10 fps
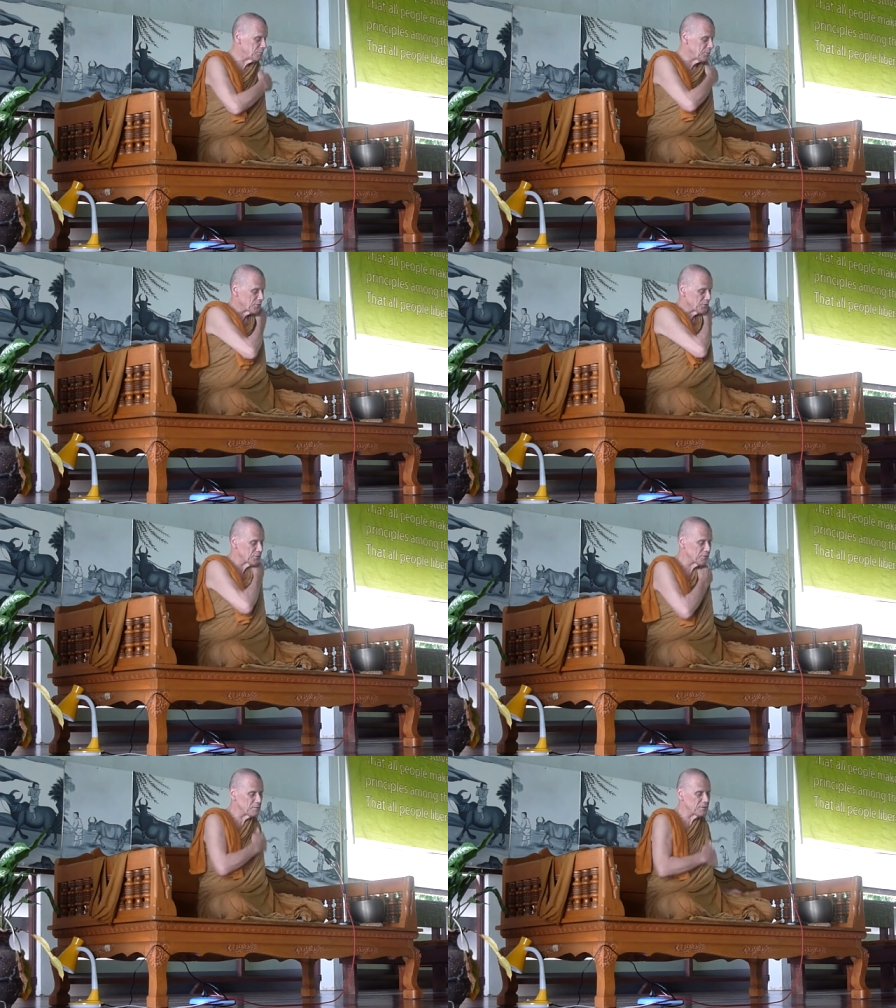of both
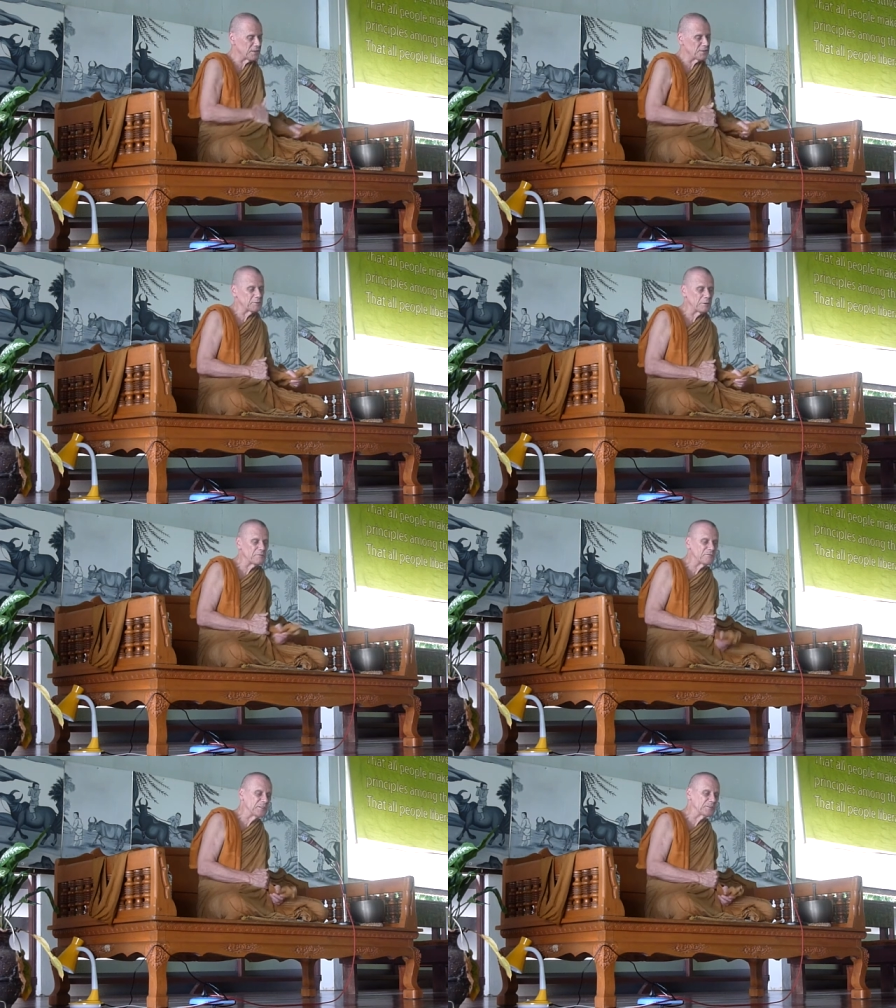of them, and then you won't
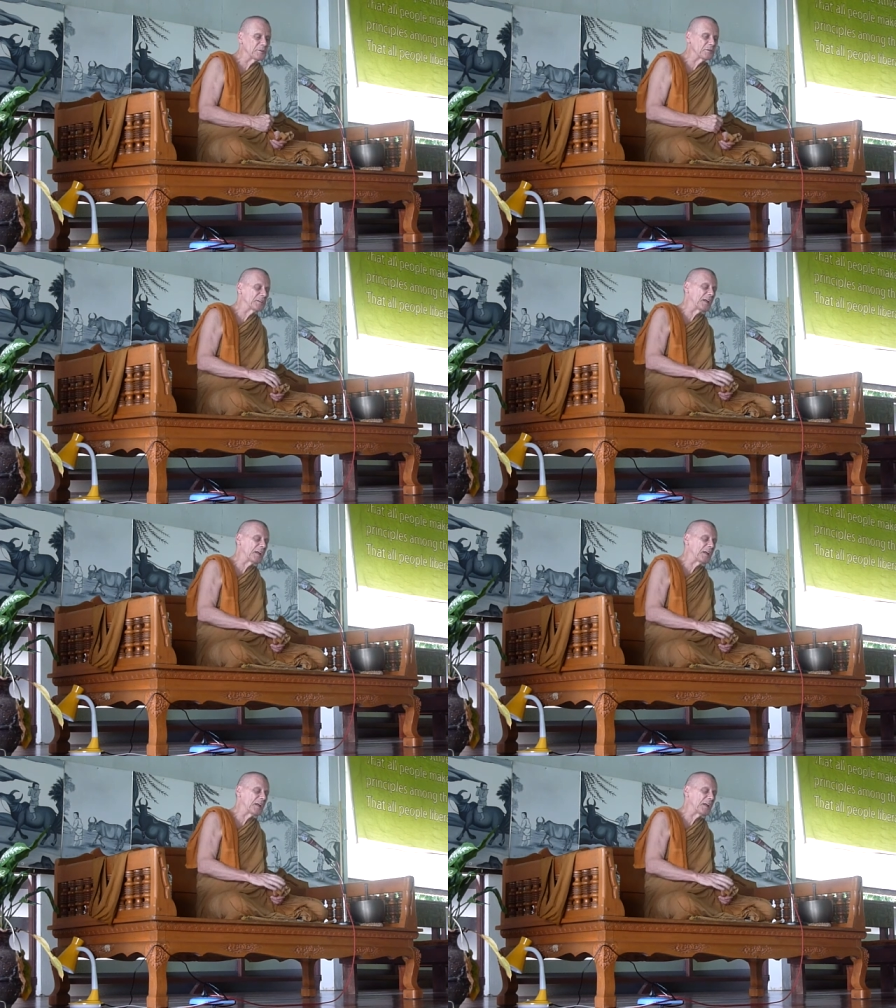feel you're an